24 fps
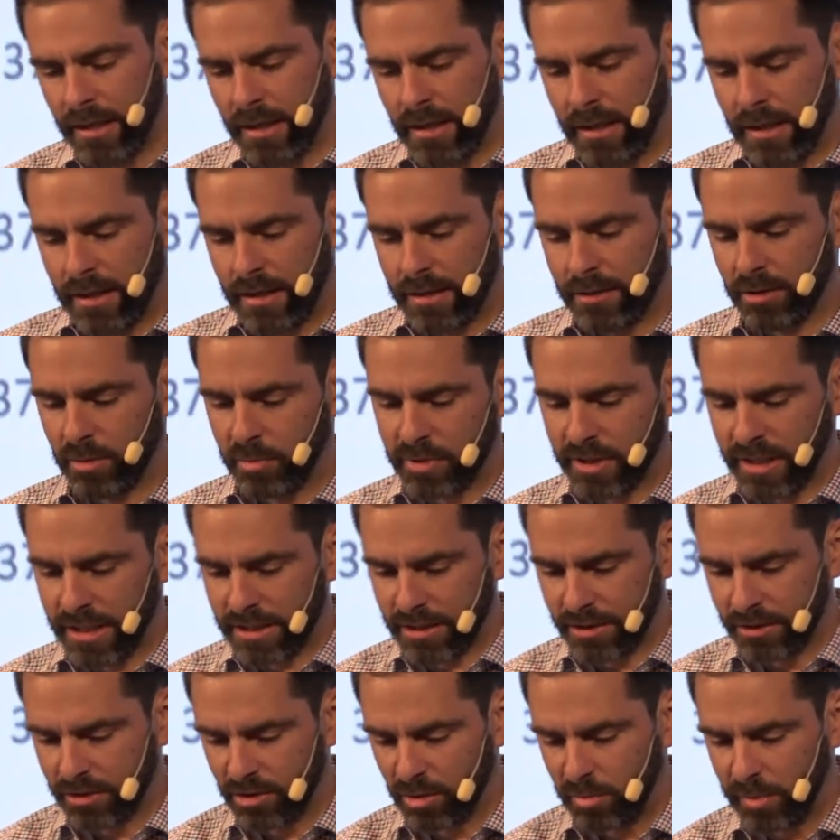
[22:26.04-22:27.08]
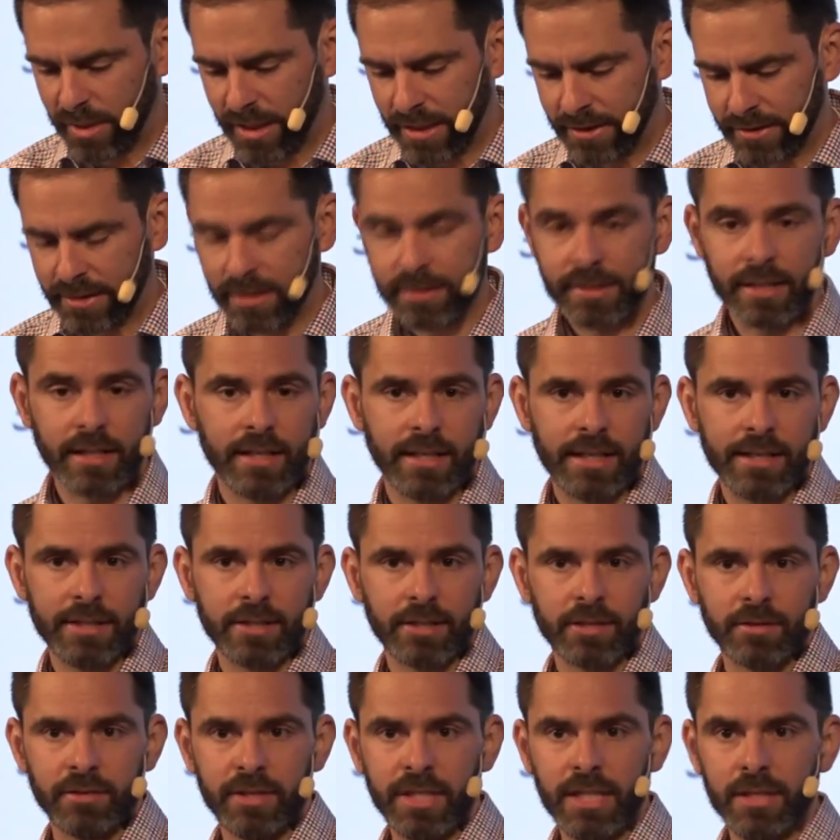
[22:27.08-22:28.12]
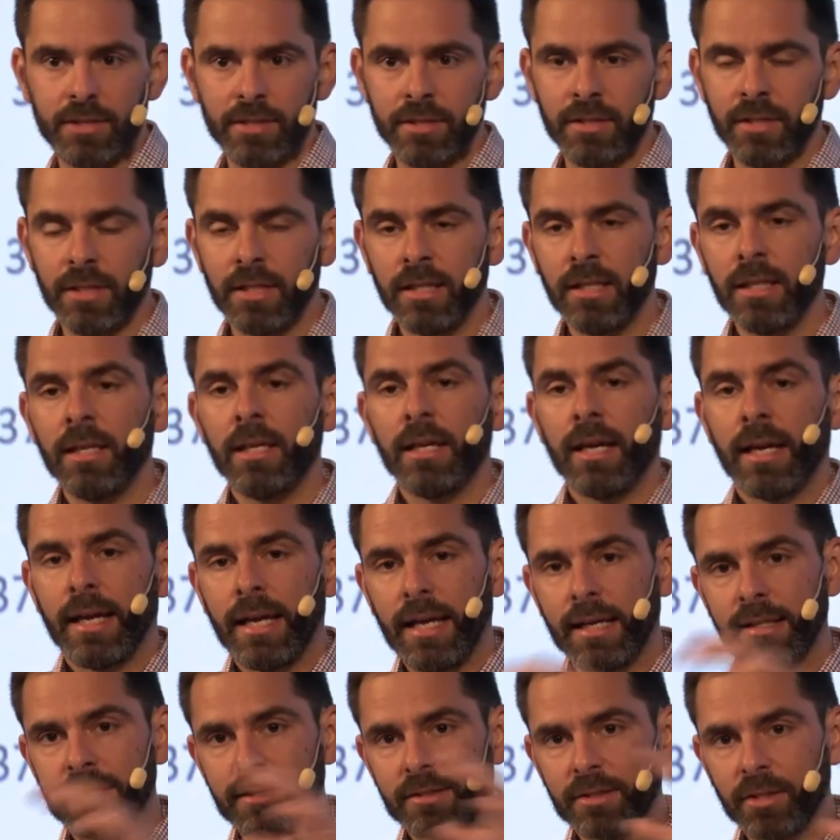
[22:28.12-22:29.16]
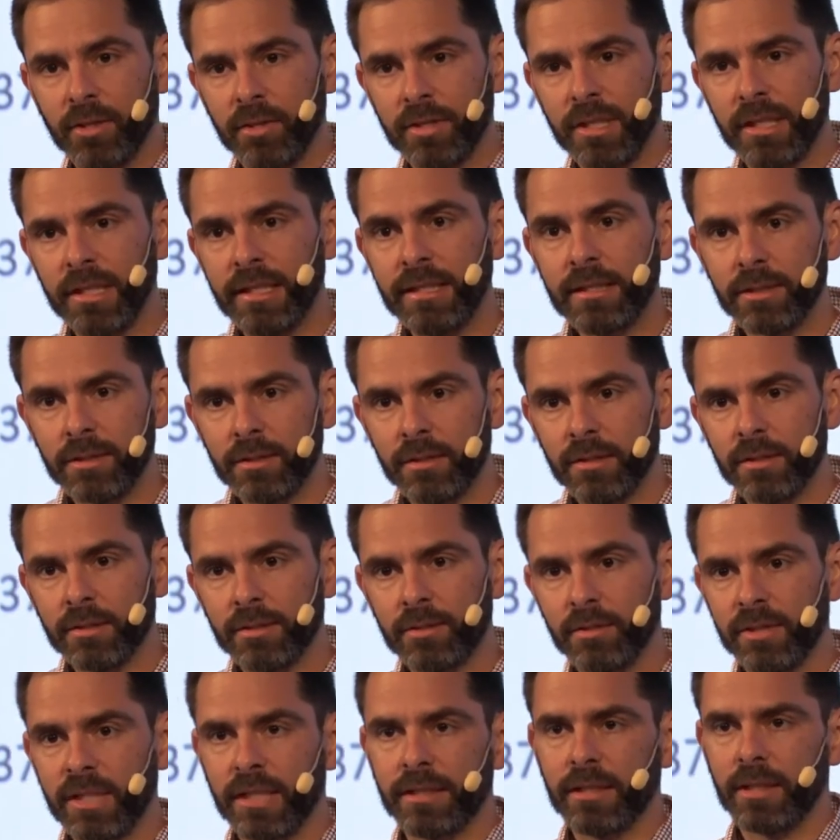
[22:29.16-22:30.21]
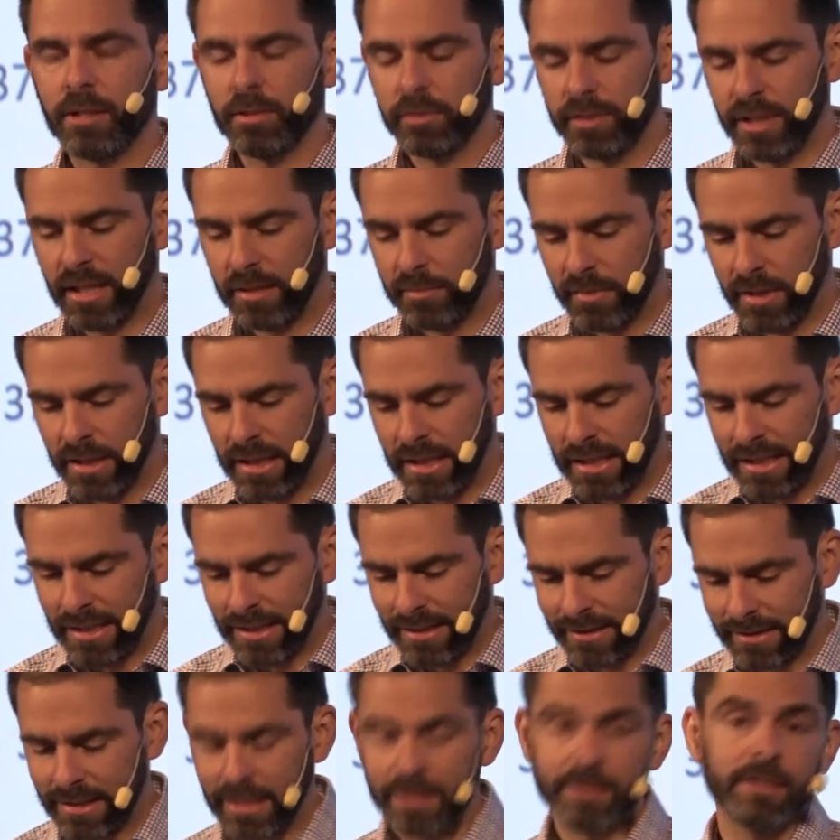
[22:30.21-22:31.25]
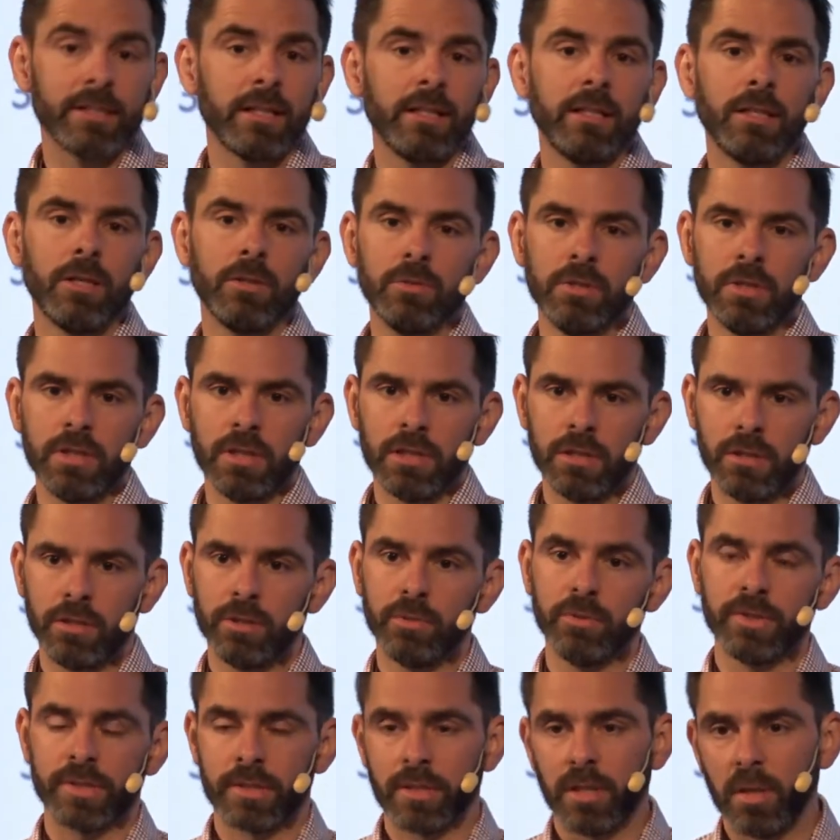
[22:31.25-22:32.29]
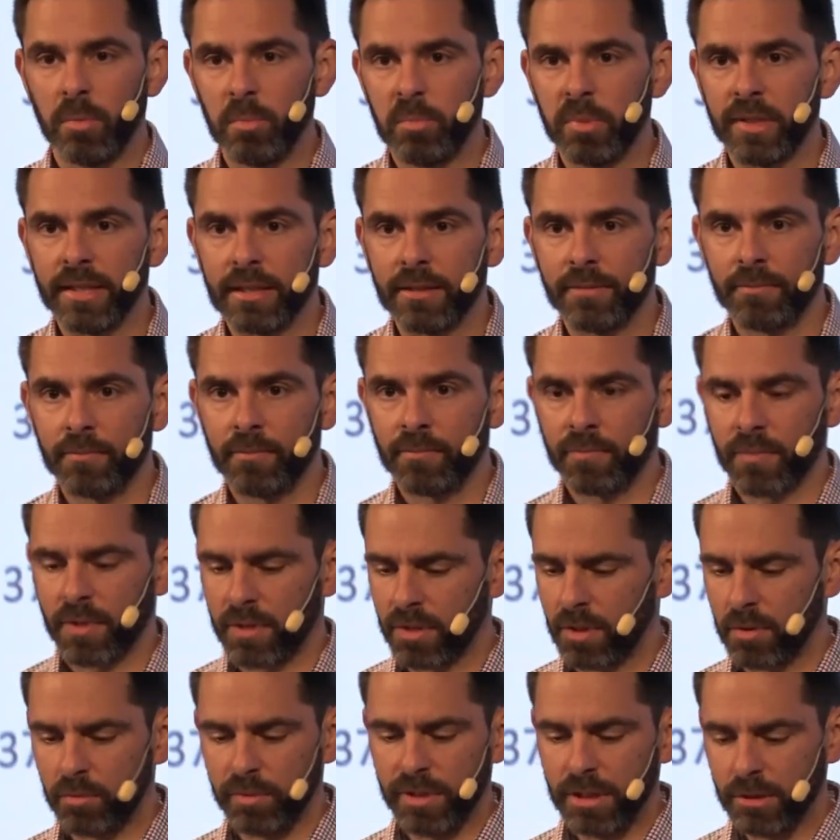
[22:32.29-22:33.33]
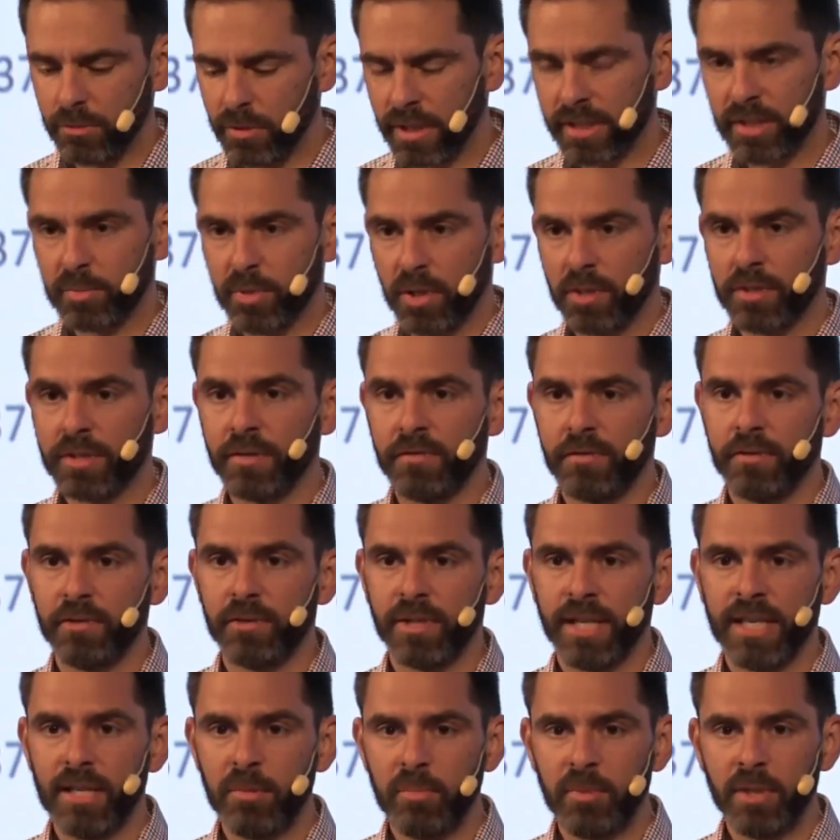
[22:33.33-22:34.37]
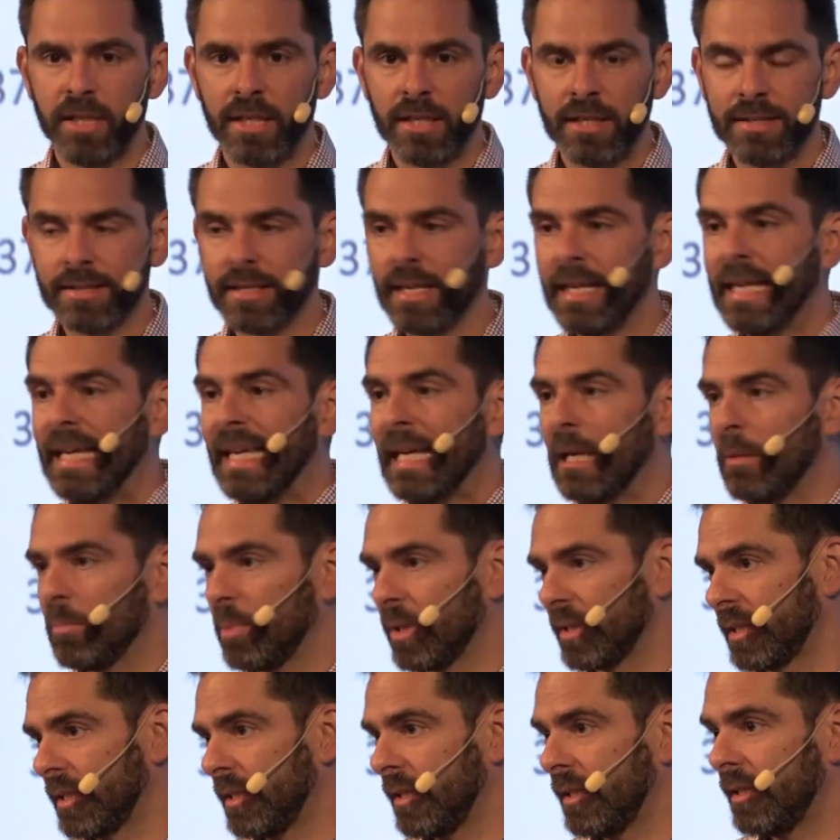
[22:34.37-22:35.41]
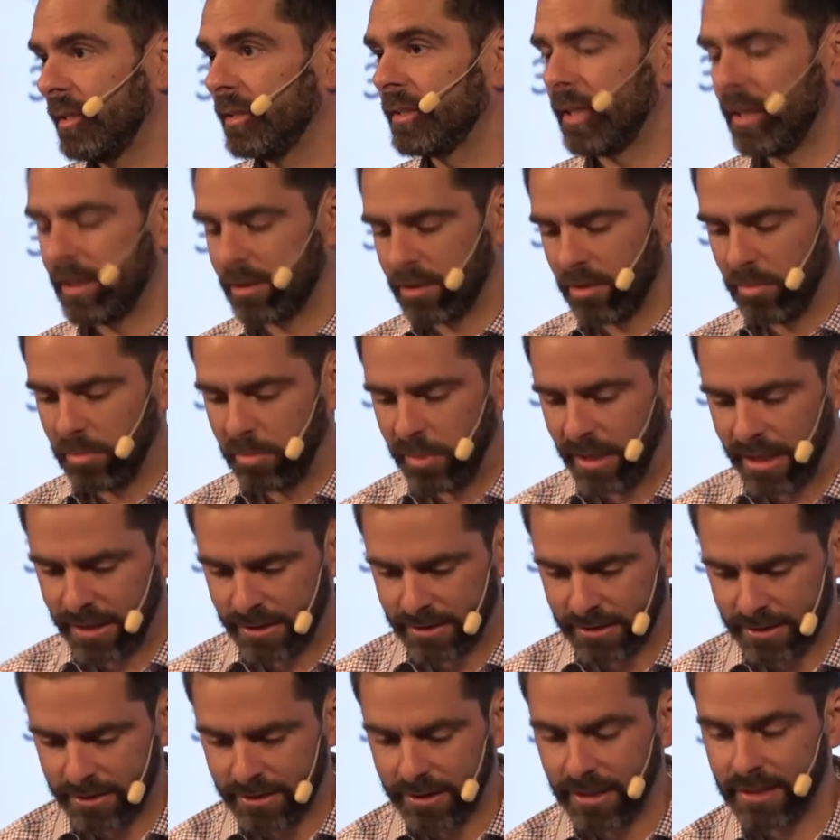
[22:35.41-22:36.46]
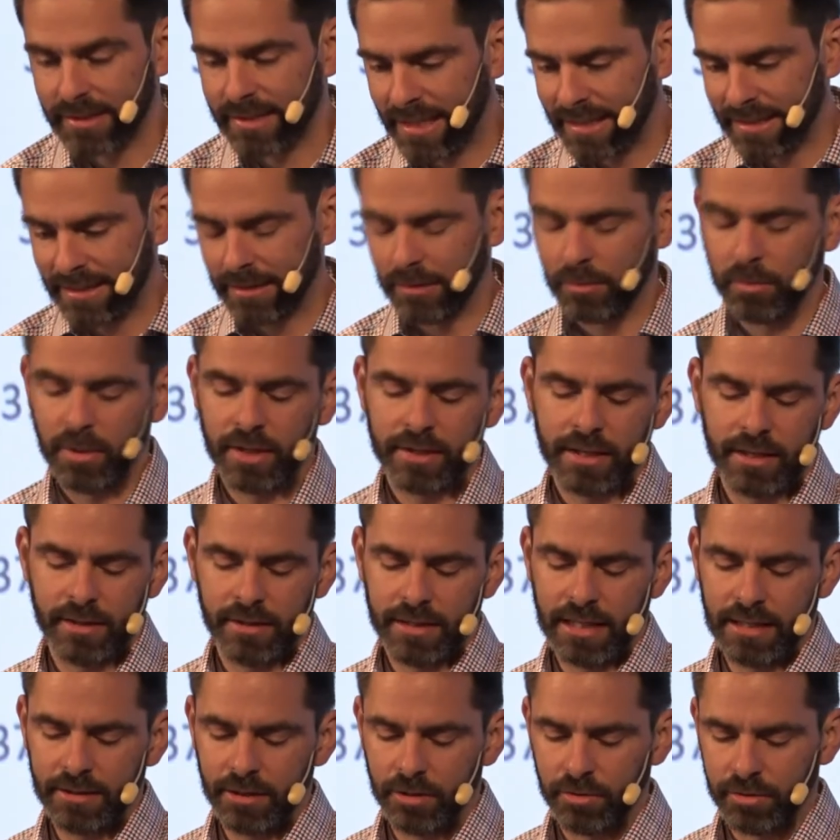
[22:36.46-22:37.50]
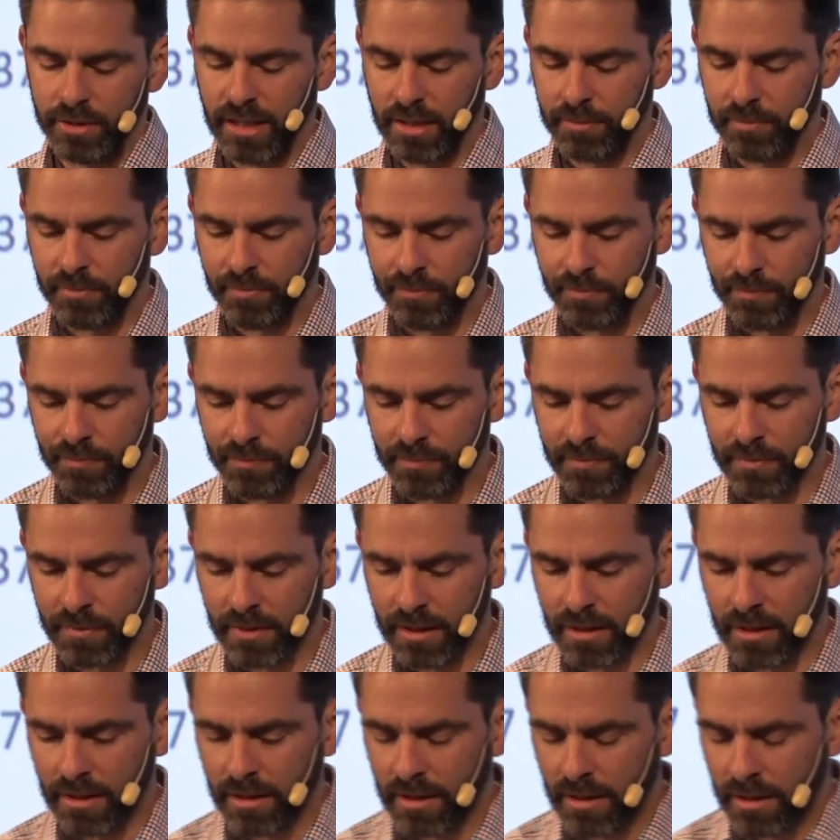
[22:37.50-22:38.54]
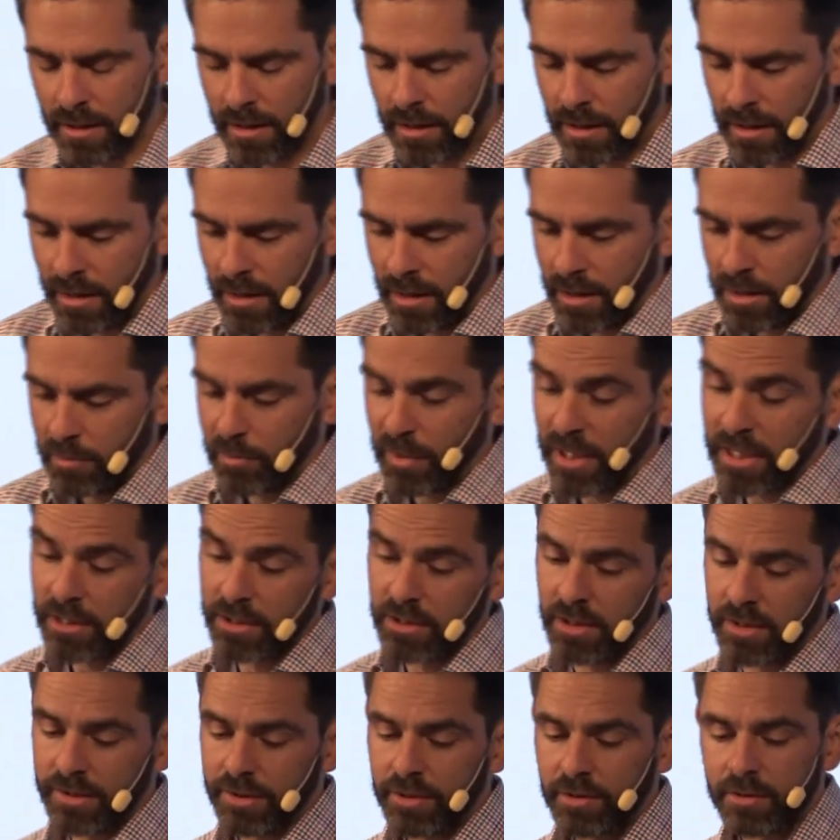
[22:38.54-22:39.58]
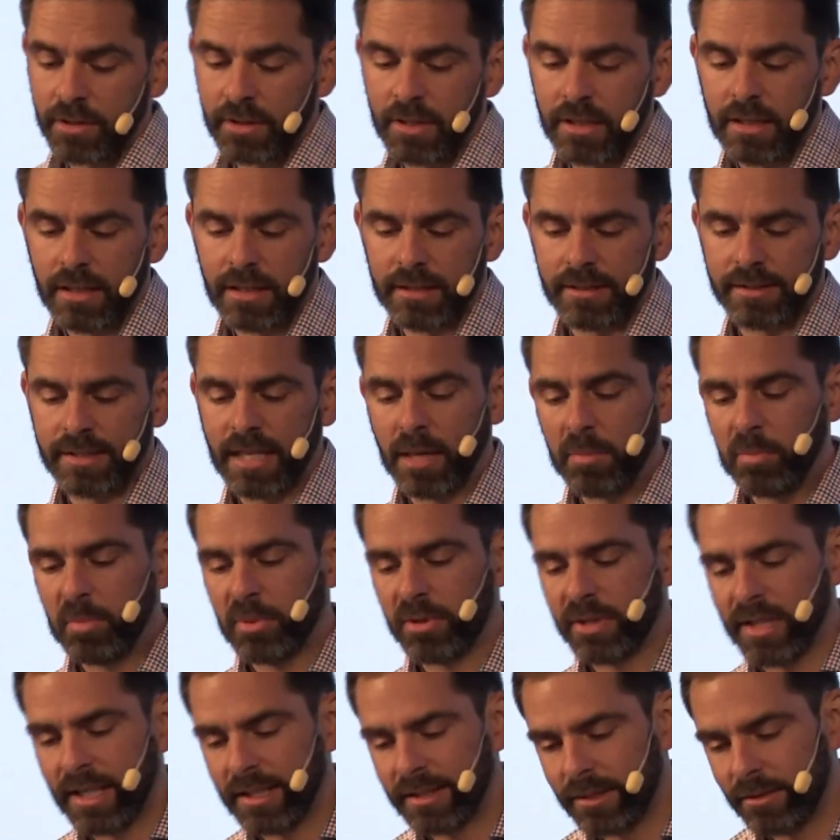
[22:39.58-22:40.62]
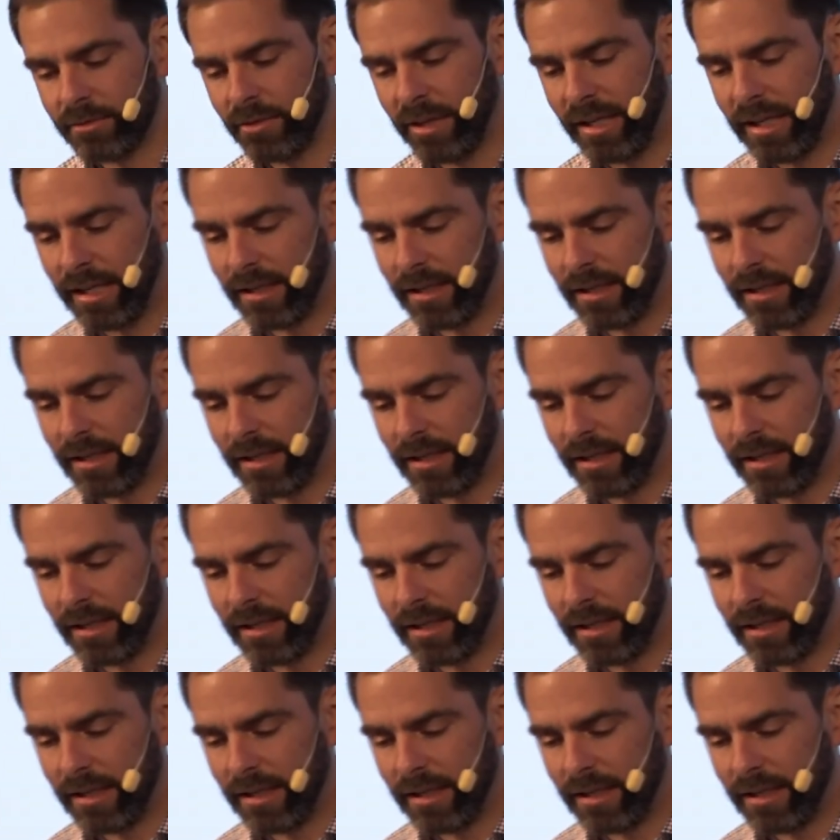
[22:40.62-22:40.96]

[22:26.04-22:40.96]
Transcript: an operation domain, there's a high cohesion. Externally to that ODM, there's a low loose coupling. So we do expose a few APIs, but the entire complexity is hidden within that ODM. We can also separate release